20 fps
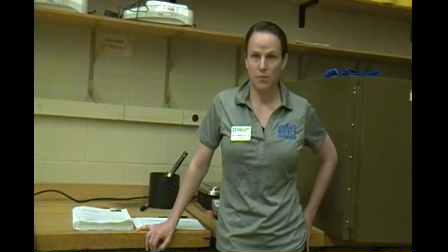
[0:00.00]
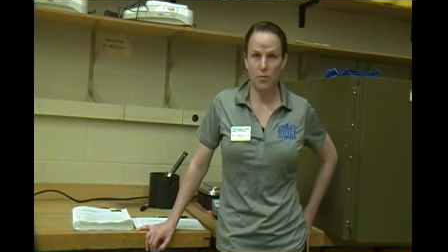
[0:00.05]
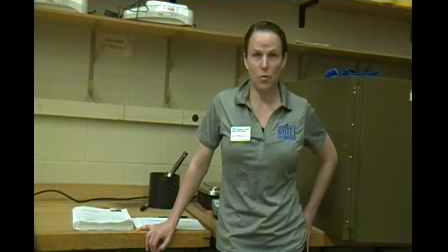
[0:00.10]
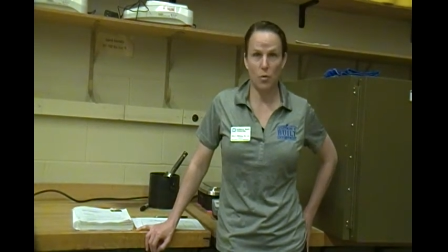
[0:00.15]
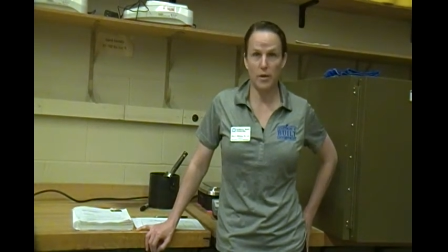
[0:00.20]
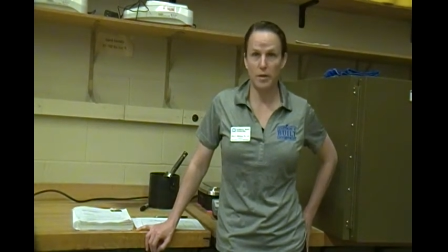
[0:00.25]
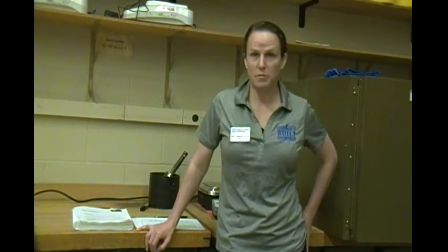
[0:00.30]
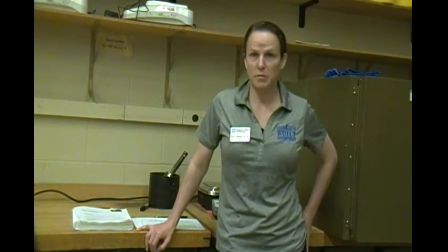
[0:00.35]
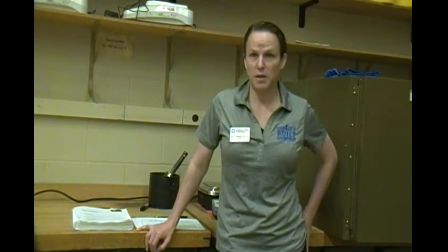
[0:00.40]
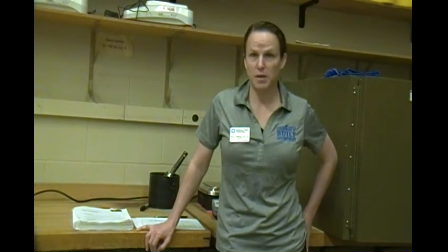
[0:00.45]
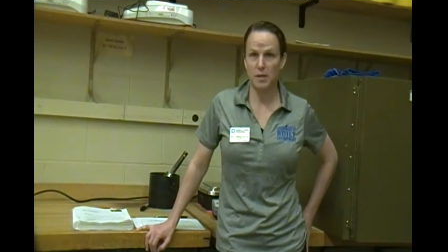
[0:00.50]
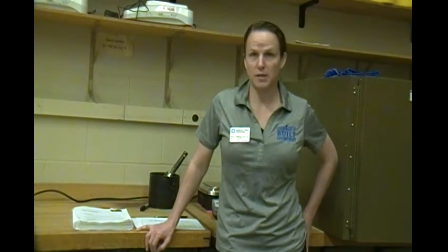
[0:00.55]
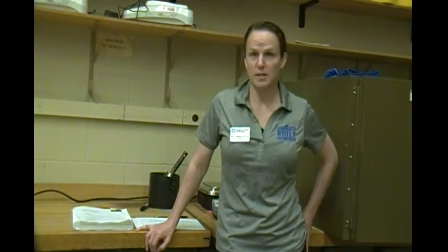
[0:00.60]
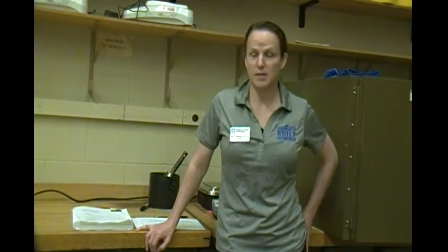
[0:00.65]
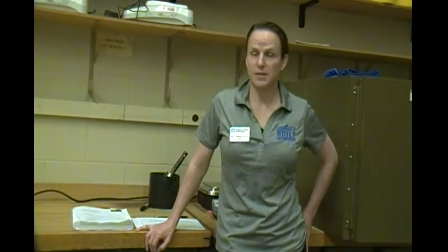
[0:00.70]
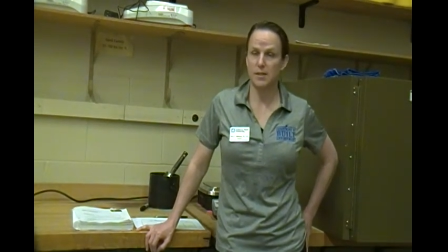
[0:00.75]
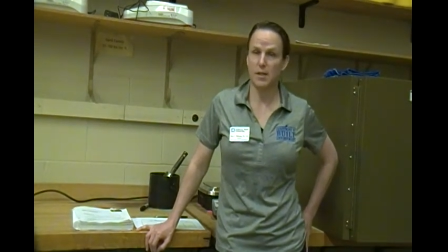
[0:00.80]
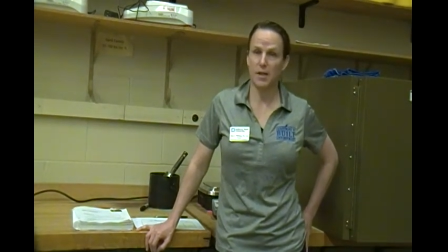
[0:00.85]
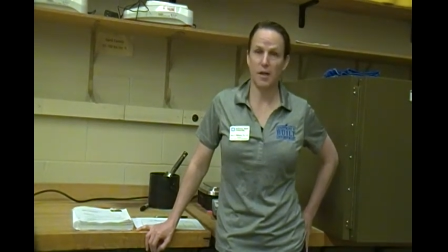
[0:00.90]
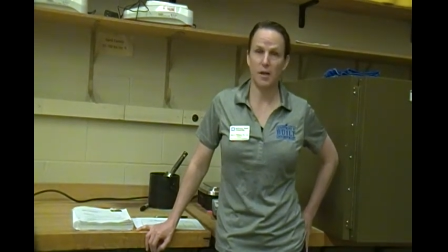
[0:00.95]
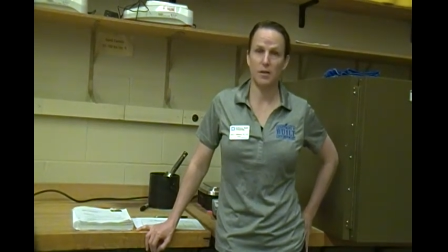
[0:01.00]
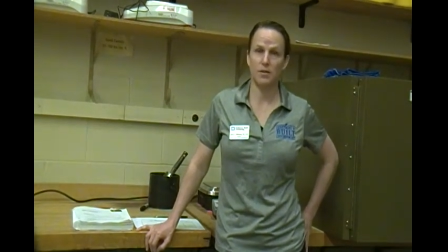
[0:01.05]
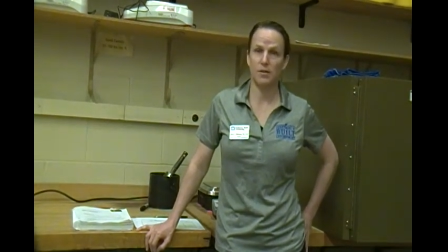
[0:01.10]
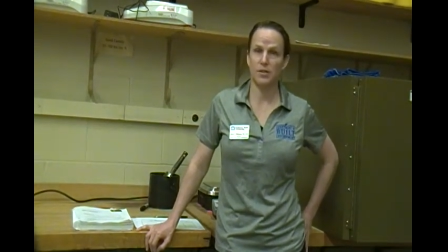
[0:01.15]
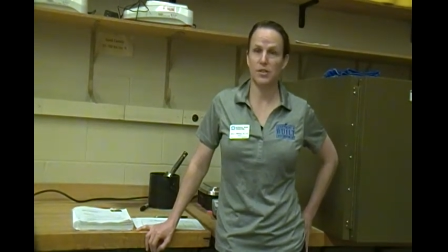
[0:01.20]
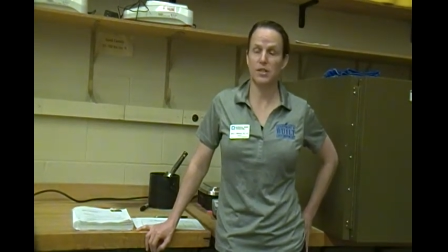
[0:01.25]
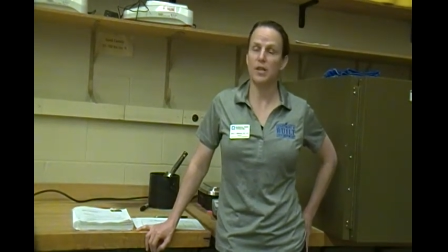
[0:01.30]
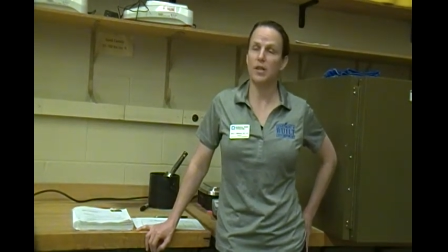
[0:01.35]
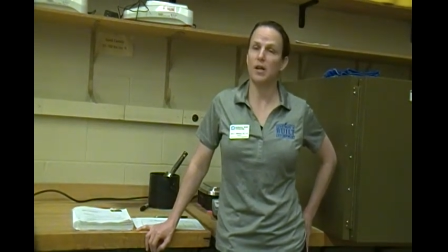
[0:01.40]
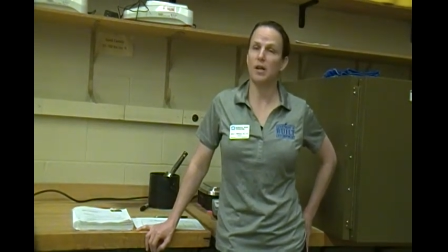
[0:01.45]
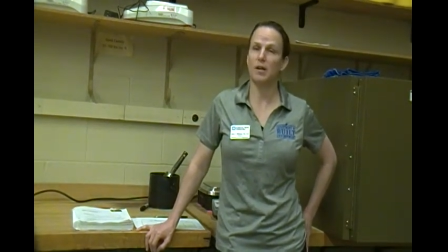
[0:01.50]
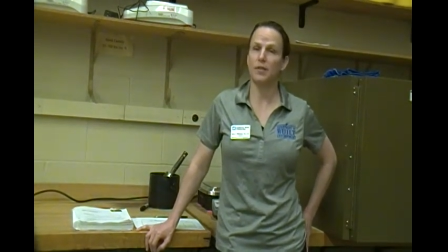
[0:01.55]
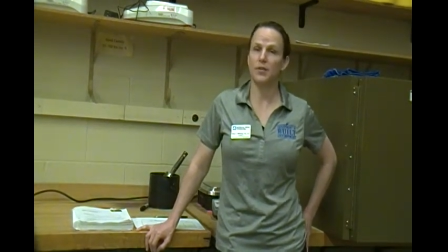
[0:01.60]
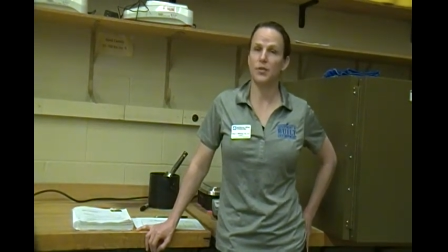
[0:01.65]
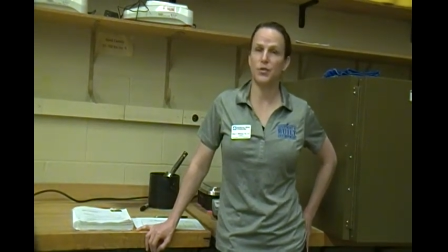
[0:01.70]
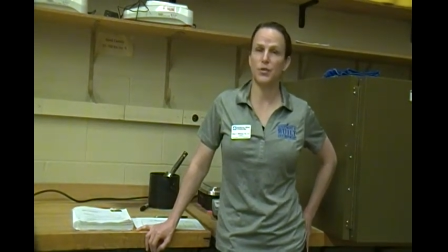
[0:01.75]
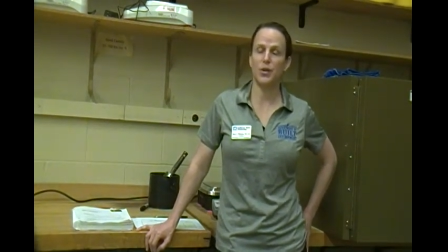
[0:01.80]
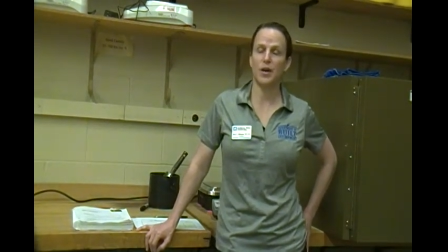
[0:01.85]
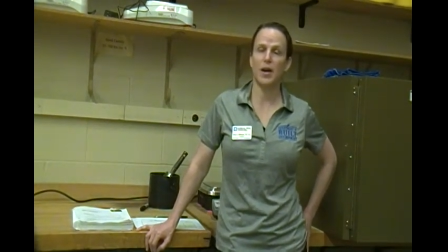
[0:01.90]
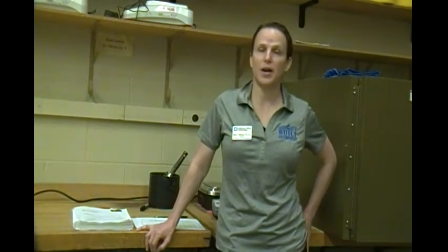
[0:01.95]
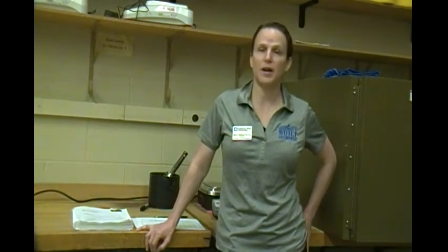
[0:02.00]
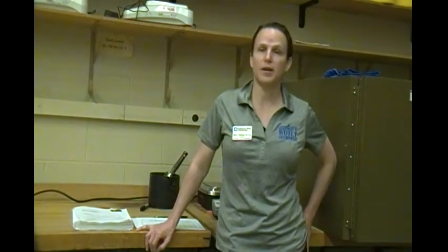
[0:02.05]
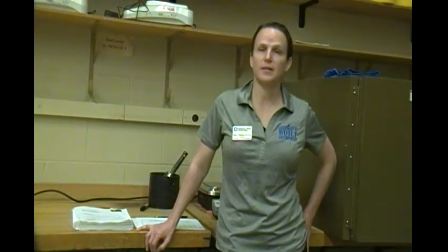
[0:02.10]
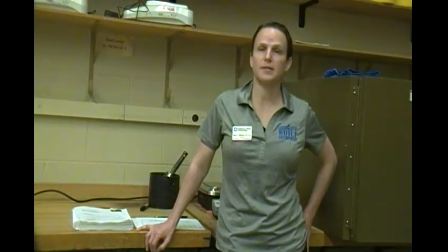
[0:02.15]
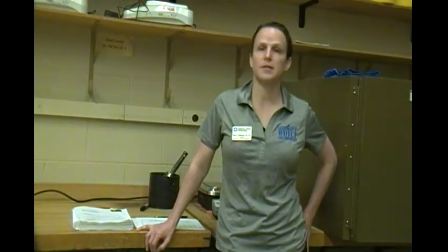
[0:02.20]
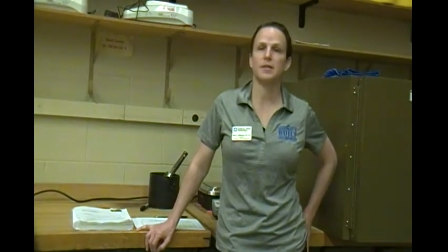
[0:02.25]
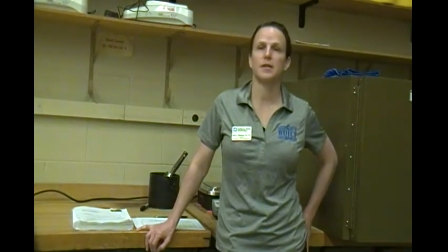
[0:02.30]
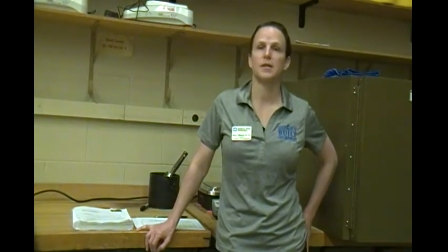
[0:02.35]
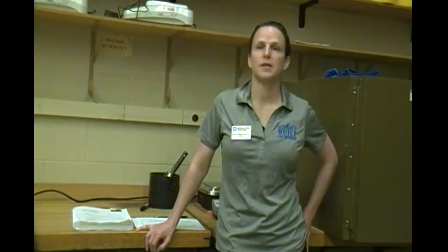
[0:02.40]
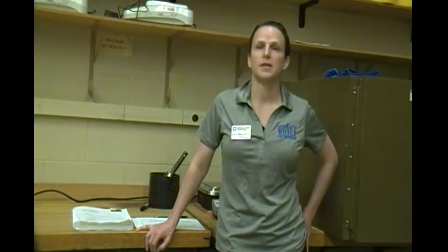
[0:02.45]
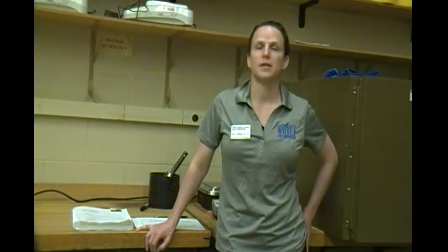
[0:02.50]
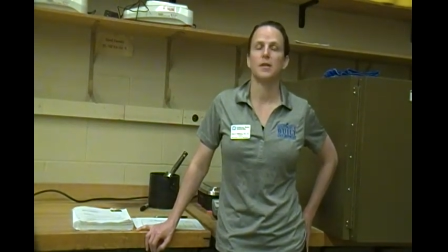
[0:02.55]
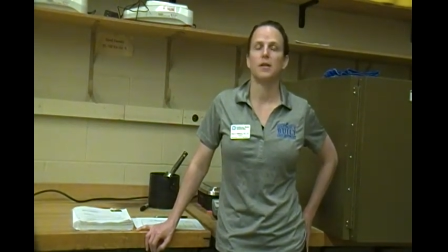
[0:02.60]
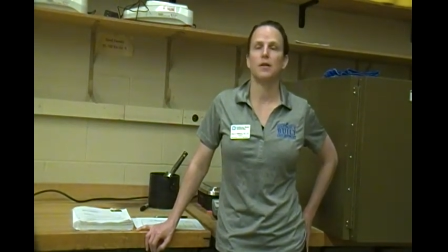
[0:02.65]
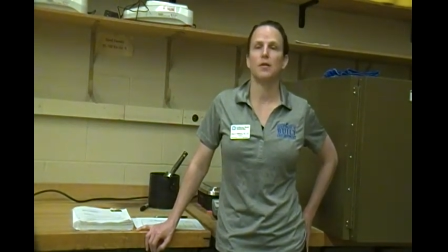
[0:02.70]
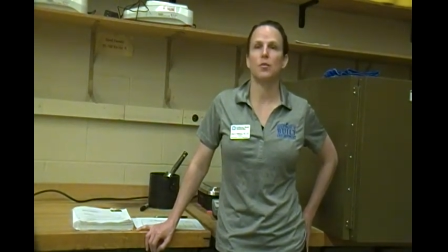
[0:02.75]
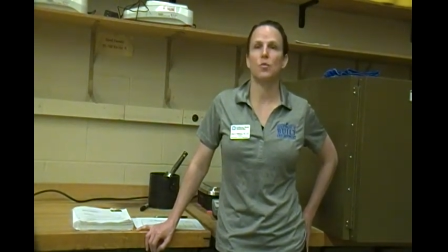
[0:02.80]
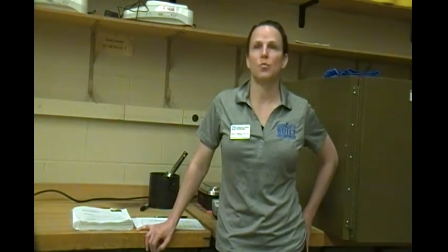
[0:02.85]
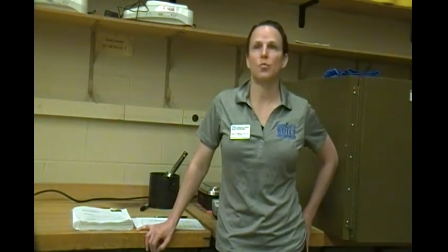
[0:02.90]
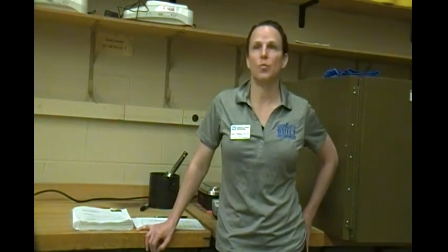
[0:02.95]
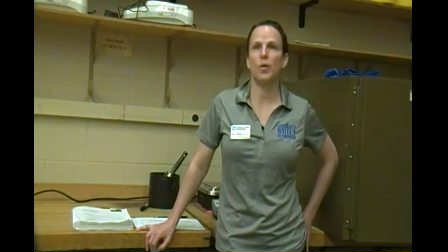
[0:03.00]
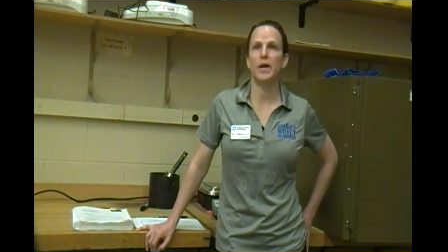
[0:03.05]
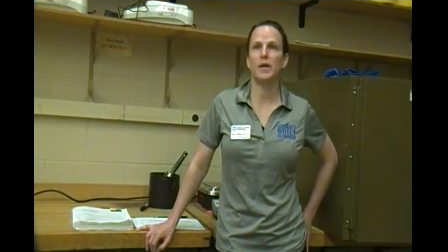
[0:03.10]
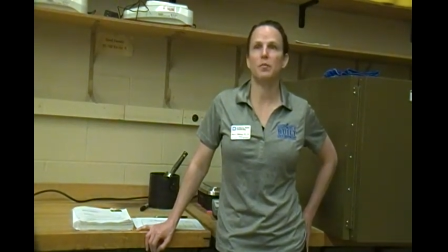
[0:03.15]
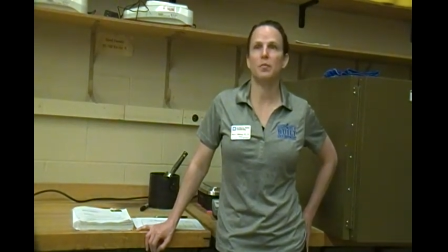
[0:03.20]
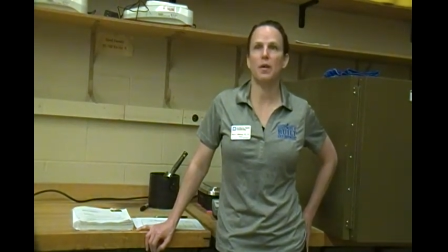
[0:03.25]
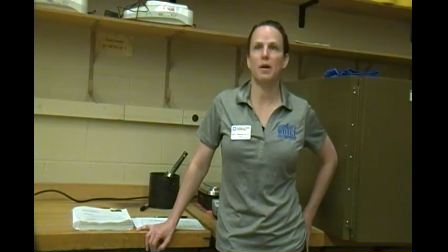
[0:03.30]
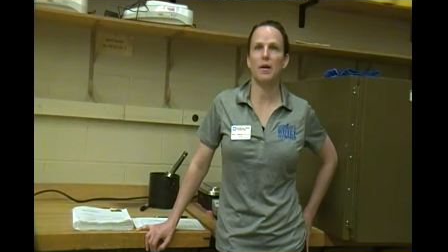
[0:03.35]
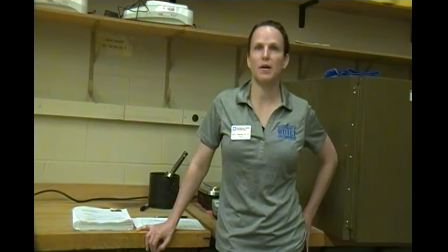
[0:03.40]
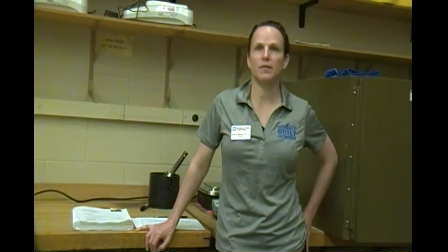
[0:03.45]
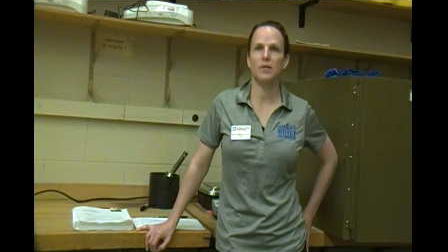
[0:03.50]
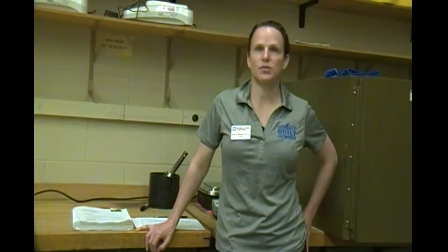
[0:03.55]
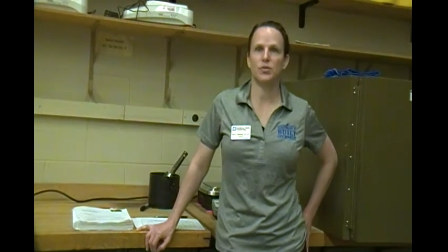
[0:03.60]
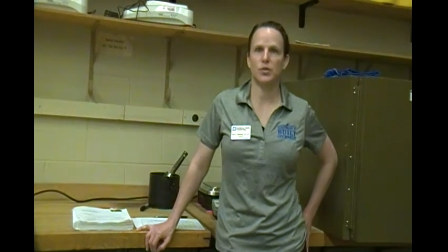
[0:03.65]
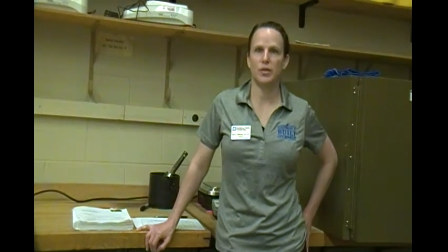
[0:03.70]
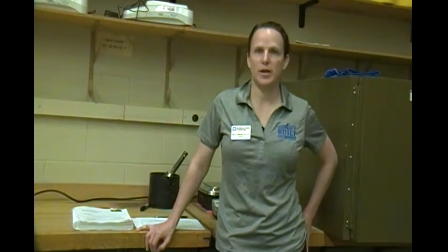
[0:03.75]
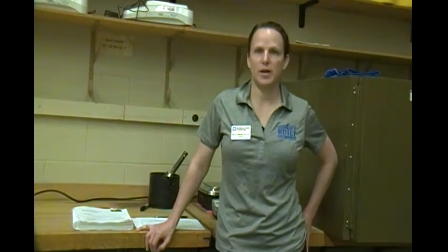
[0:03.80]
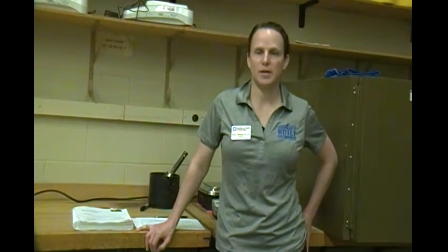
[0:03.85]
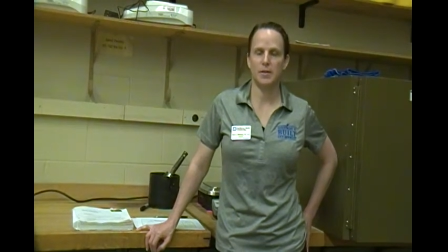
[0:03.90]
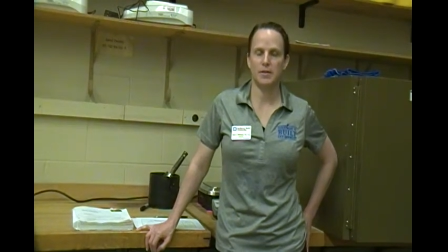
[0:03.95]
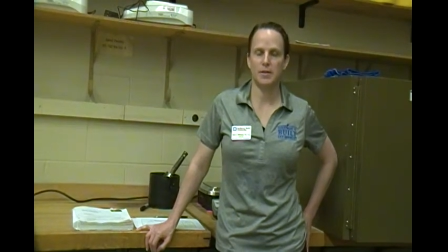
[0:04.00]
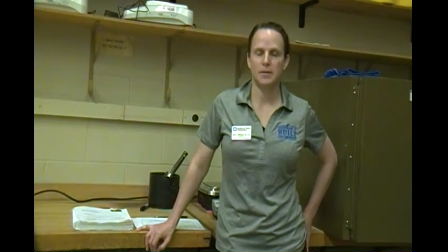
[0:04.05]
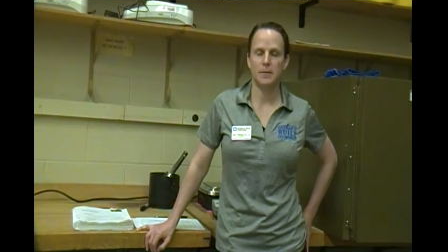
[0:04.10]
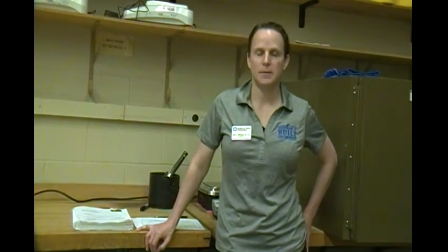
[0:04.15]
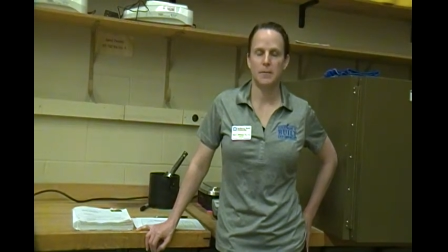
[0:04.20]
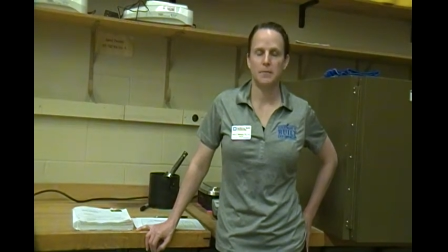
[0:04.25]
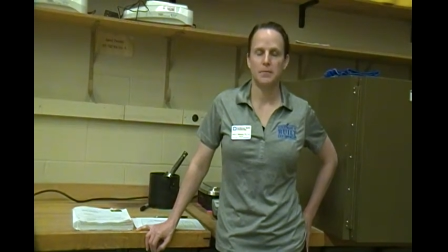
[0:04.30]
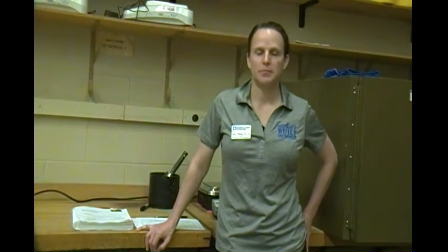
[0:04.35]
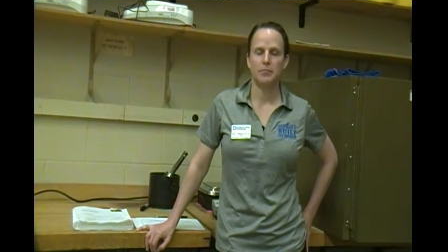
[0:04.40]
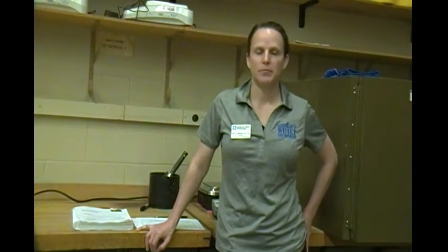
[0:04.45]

40 minutes and you're sitting on the tracks, or waiting behind the tracks